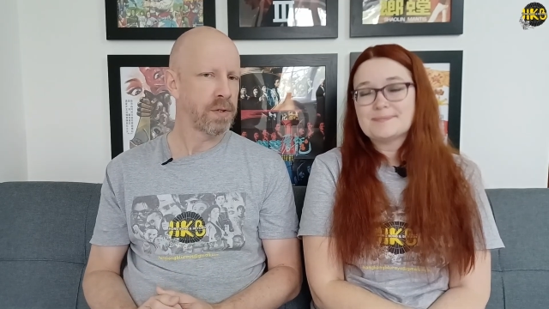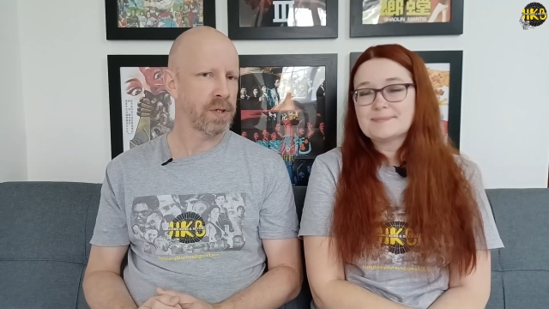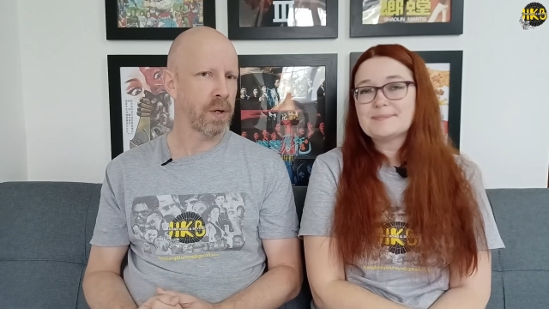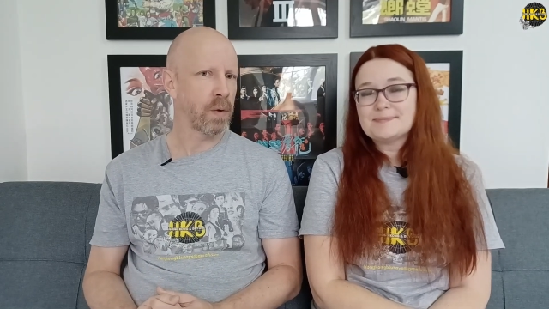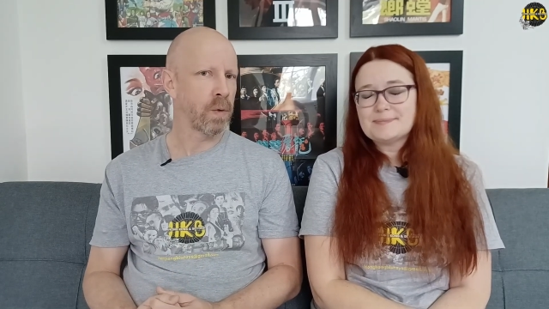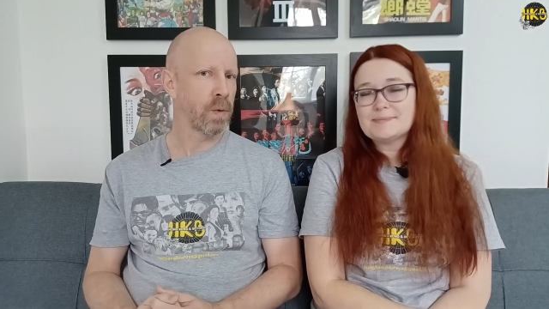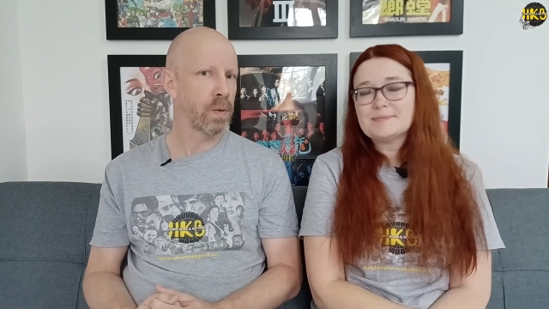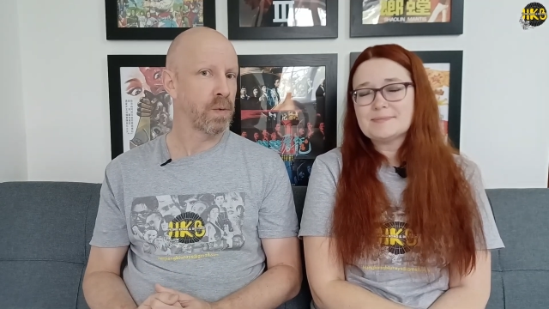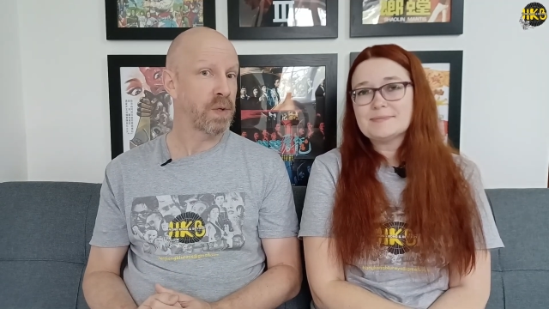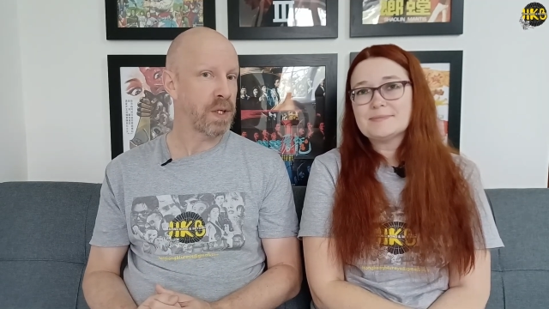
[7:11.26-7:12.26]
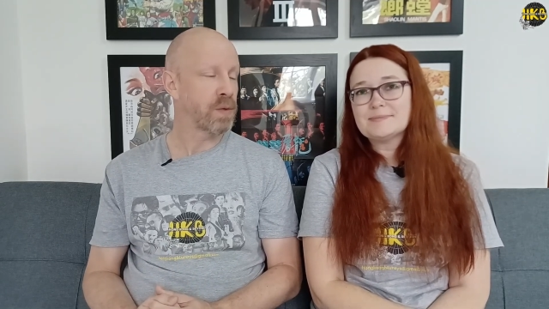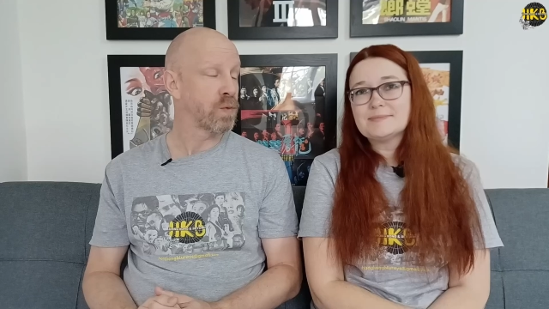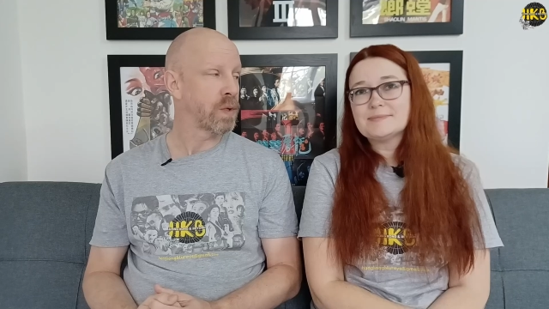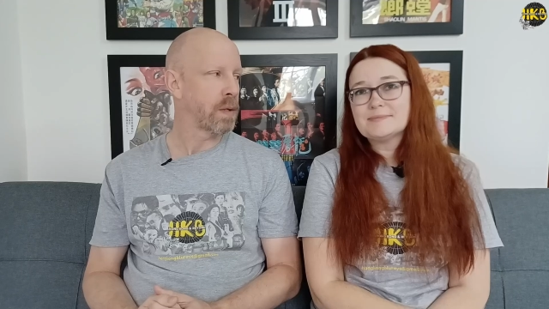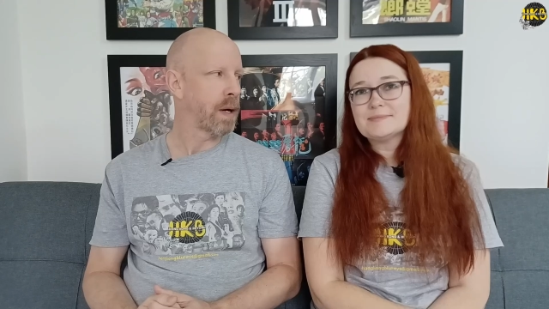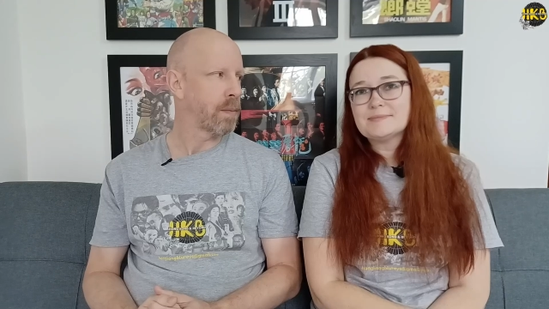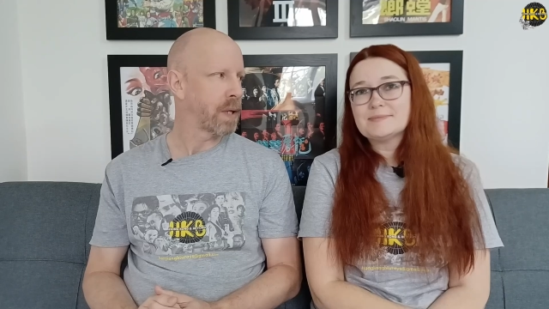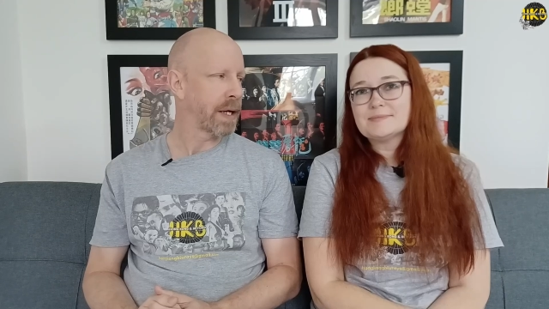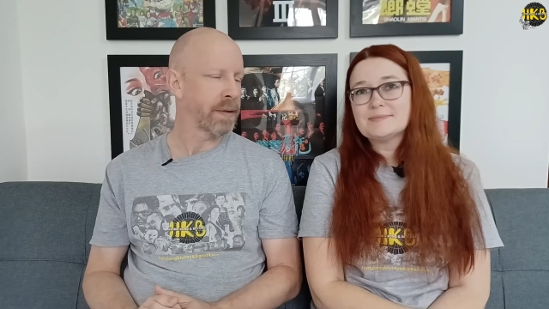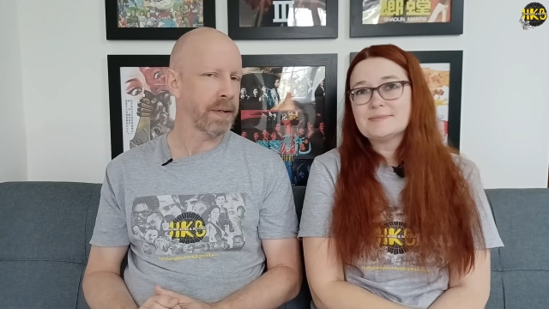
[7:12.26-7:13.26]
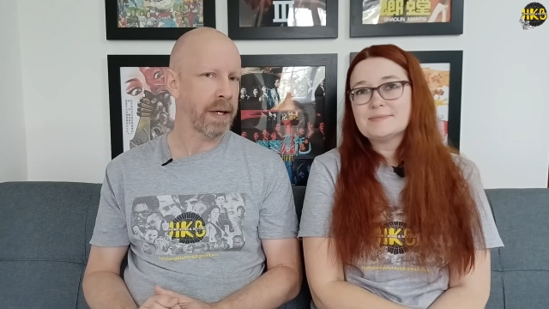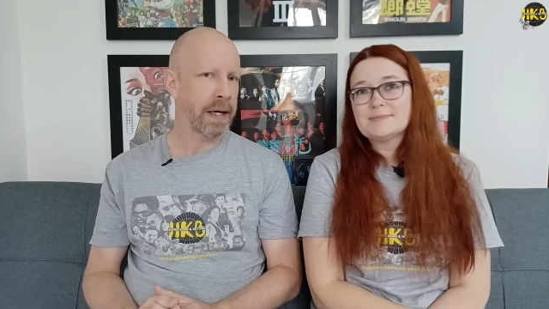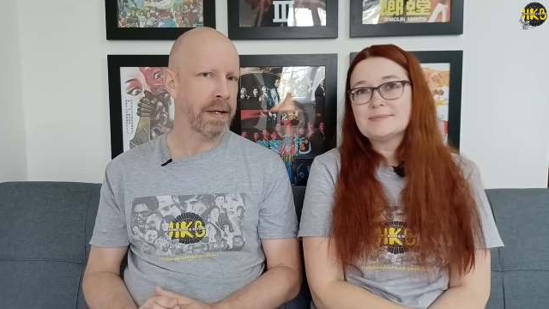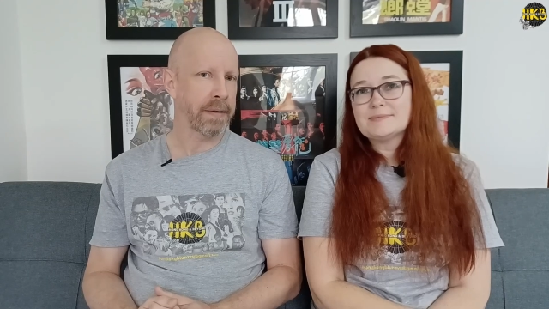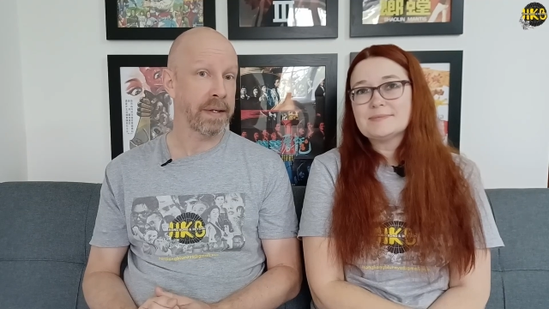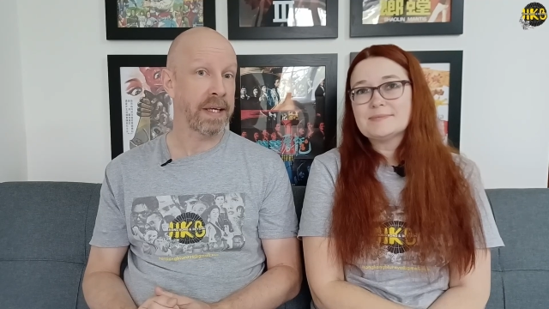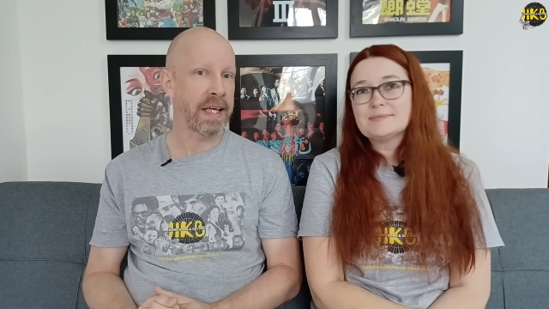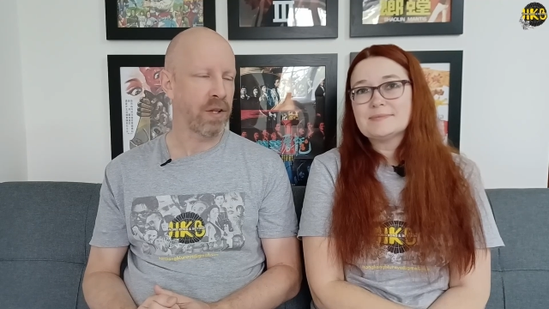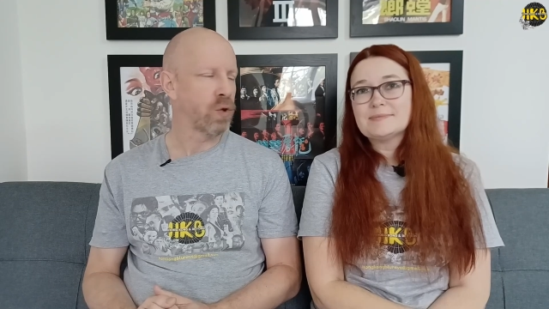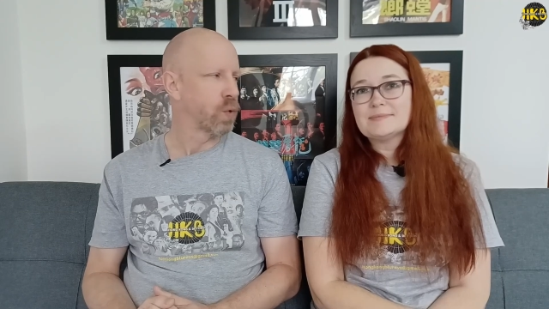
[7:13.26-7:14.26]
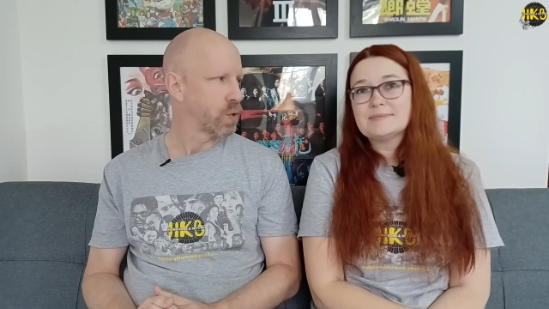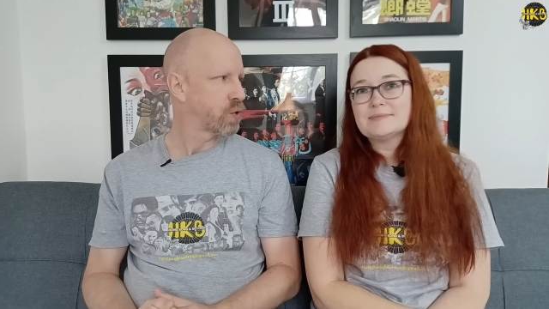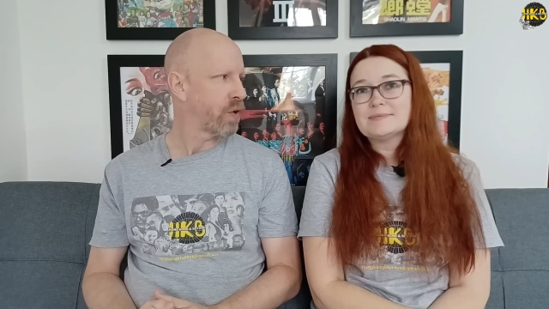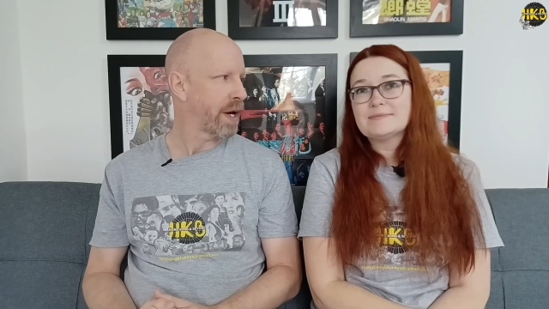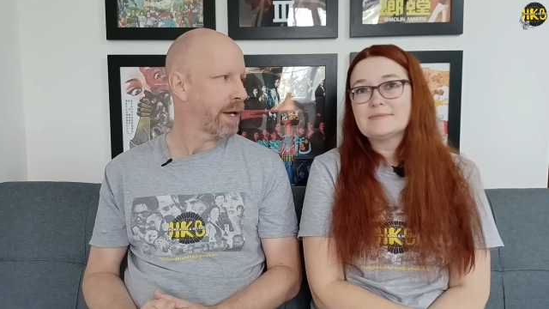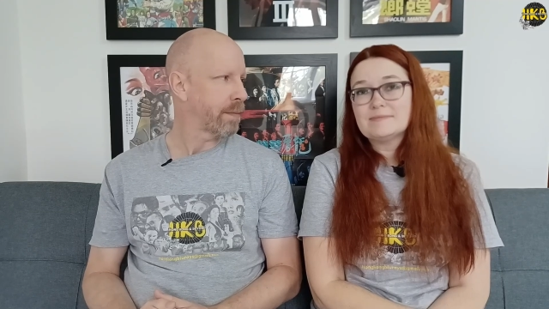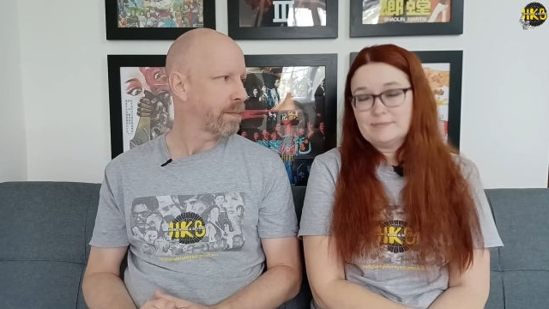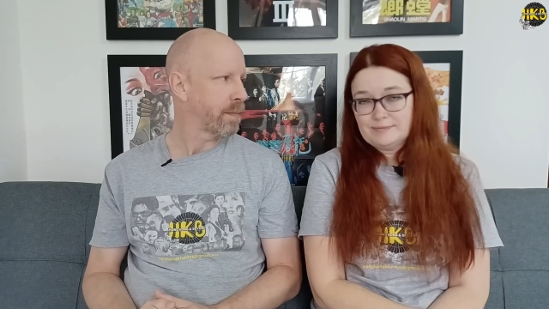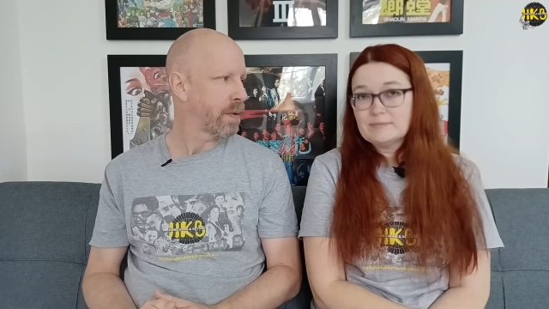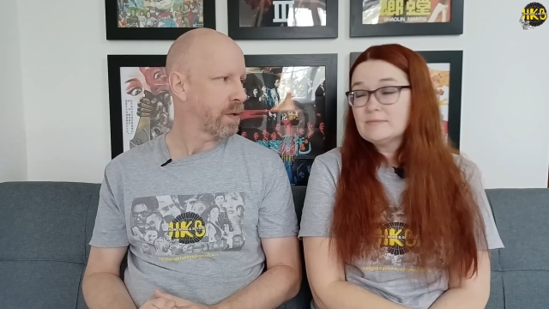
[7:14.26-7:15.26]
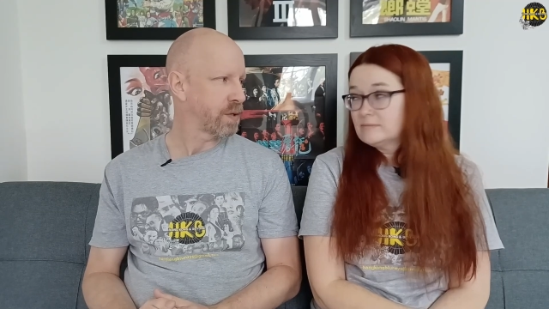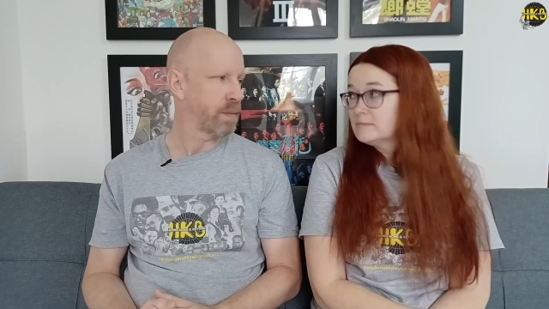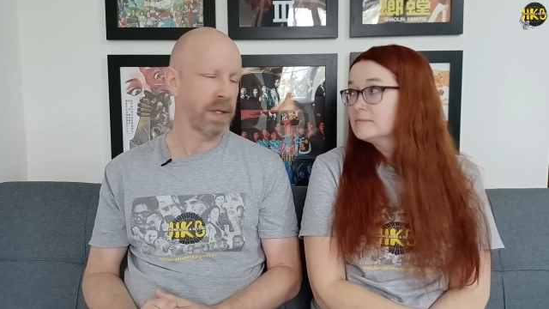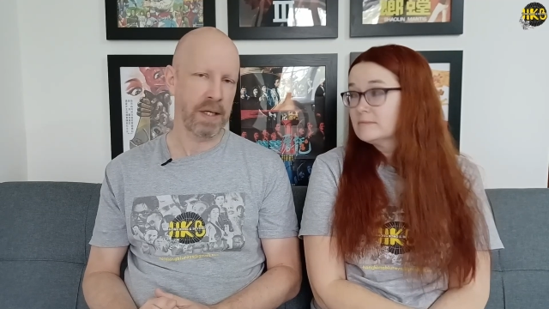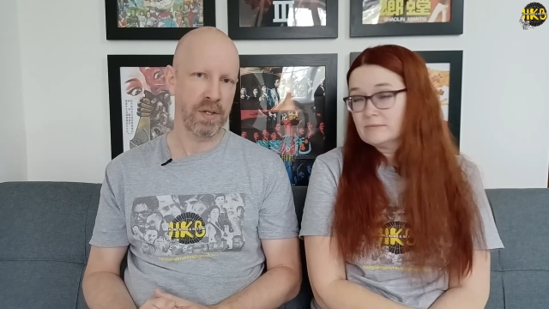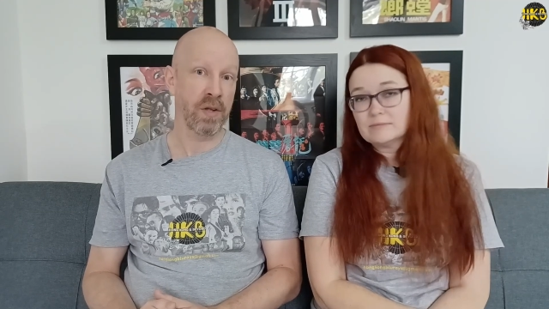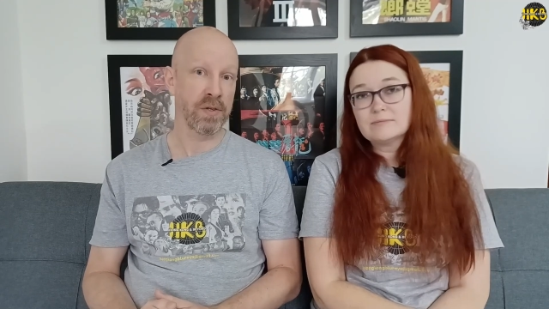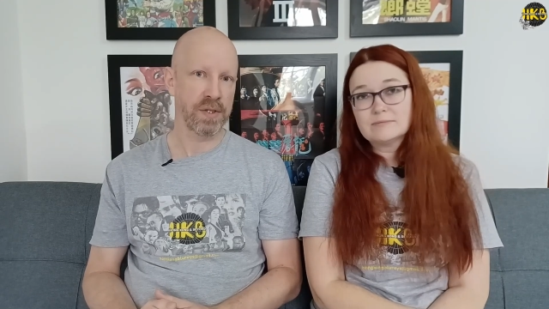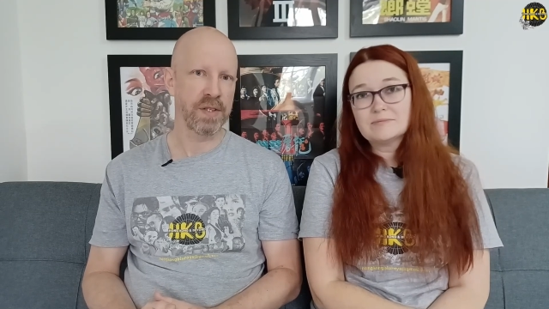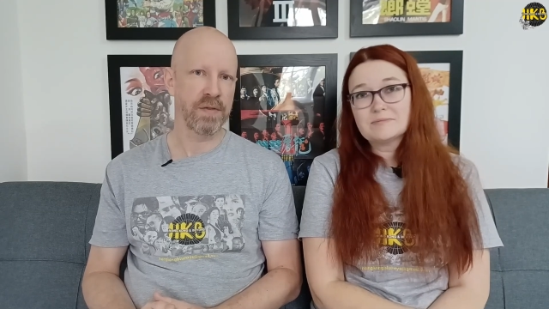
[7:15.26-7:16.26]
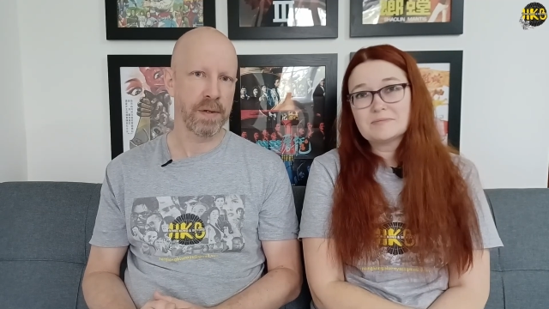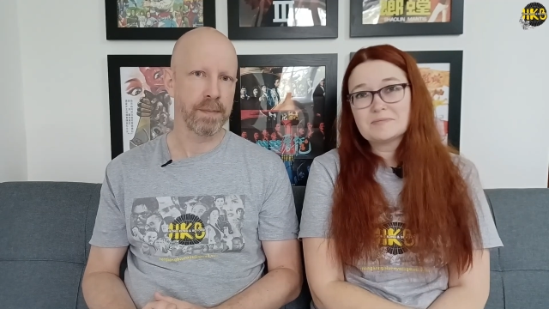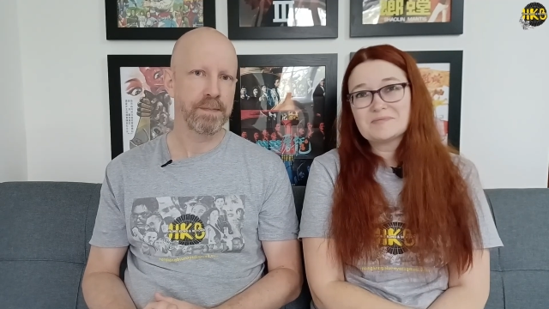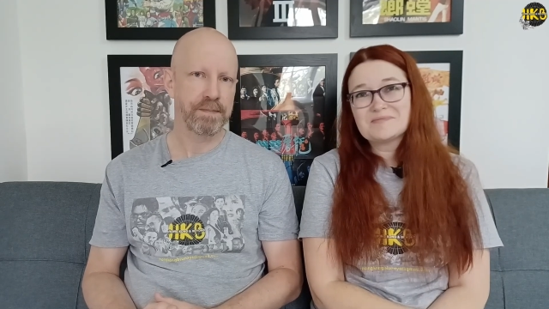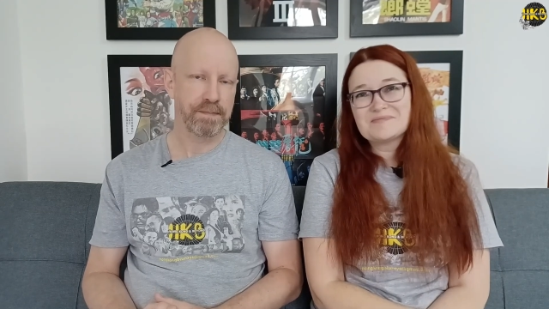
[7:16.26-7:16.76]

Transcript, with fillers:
Speaker 1: So this was really well planned and it looks great. It looks a million dollars, this film.